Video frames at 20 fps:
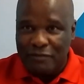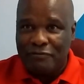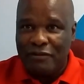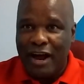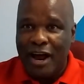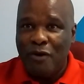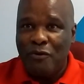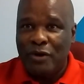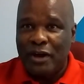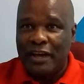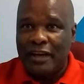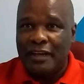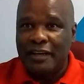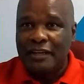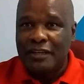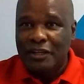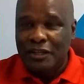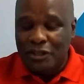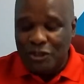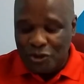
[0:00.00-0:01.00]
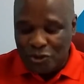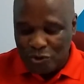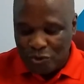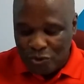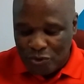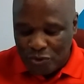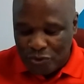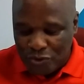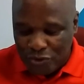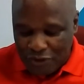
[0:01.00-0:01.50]
if I were
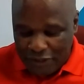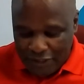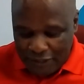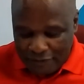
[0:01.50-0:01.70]
to